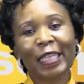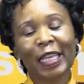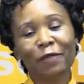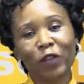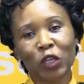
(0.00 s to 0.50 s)
is a
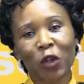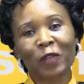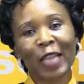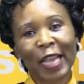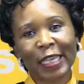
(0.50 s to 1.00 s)
division
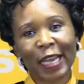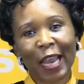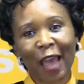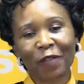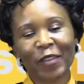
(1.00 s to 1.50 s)
of Clientele
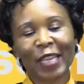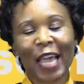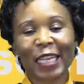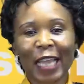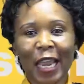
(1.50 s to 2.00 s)
Life.
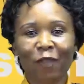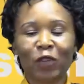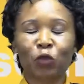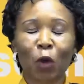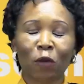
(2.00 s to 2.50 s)
Clientele
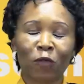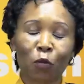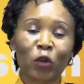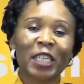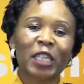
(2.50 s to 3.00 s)
Life is one of the
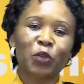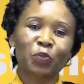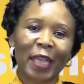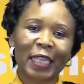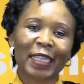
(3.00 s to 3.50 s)
most
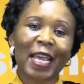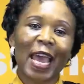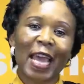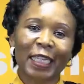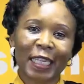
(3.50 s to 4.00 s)
respected
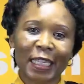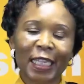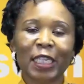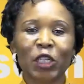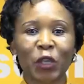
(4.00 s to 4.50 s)
and
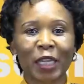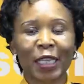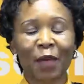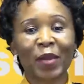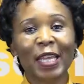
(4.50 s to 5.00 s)
trusted insurance
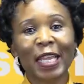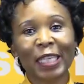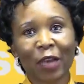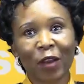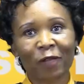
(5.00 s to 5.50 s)
company in
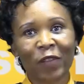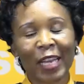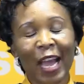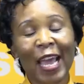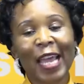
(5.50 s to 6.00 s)
South
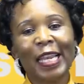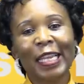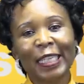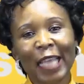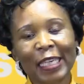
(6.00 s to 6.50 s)
Africa,
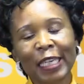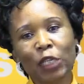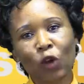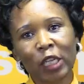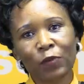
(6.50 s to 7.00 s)
listed
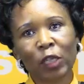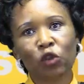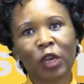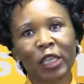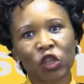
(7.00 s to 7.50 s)
in Johannesburg
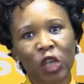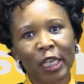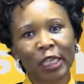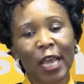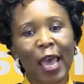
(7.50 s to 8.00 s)
Stock
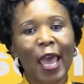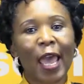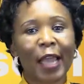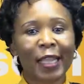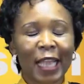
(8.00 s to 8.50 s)
Exchange.
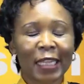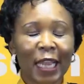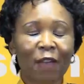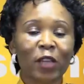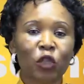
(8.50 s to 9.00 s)
Uh,
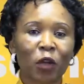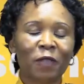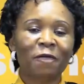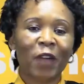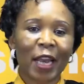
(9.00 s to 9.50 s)
Clientele Life has got
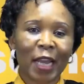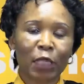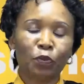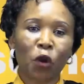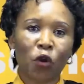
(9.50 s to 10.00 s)

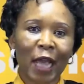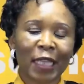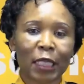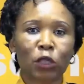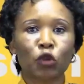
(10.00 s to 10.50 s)
various products
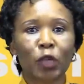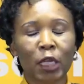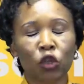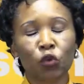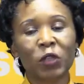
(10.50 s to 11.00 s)
that you
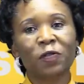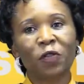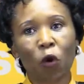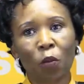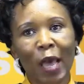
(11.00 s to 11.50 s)
can choose
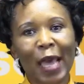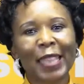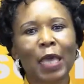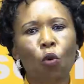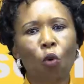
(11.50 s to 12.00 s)
from.
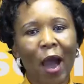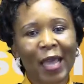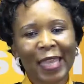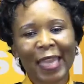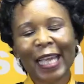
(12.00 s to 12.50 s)
The
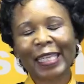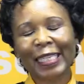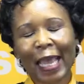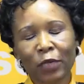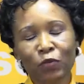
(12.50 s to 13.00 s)
one that
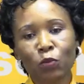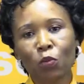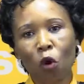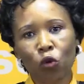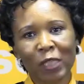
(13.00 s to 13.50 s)
excites me
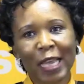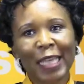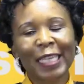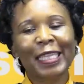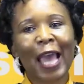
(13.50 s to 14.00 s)
most
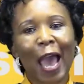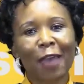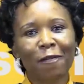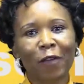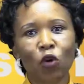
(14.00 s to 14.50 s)
is the
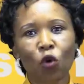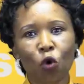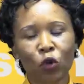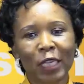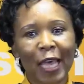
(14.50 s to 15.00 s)
IFA
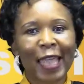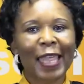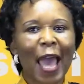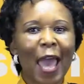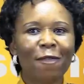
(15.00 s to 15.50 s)
Gold.
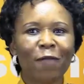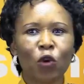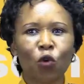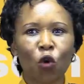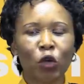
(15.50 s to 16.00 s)
The
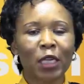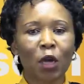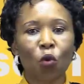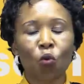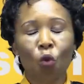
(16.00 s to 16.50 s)
IFA Gold,
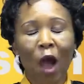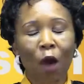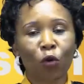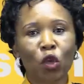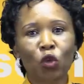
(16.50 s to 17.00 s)

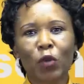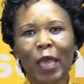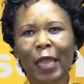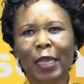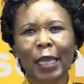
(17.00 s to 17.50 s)
wow, you
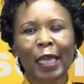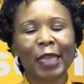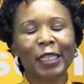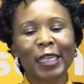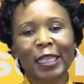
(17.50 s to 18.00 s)
can
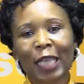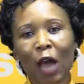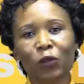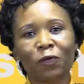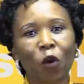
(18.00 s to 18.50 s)
get
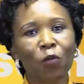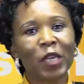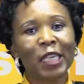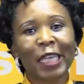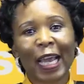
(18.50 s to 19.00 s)
discounts from
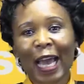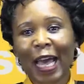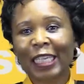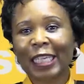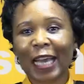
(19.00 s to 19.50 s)

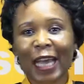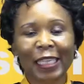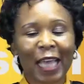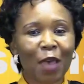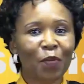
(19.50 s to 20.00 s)
Checkers,
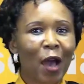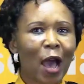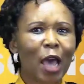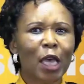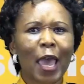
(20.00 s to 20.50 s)
Checkers
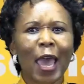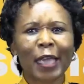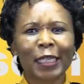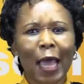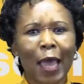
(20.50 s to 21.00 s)
Hyper,
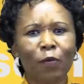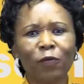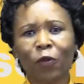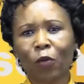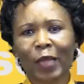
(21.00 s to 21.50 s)

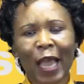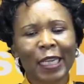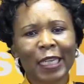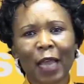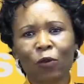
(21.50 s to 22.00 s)
airtime from
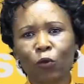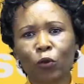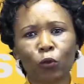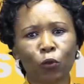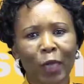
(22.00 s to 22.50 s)
clientele
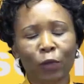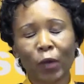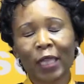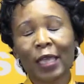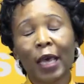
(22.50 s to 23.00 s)
with,
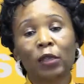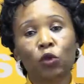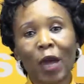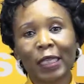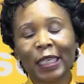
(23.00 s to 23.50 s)
with
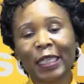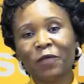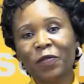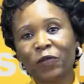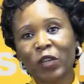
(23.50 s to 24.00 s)

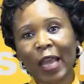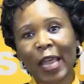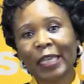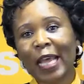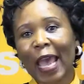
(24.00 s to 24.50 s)
250
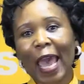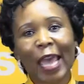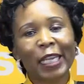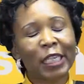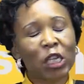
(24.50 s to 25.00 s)
rand and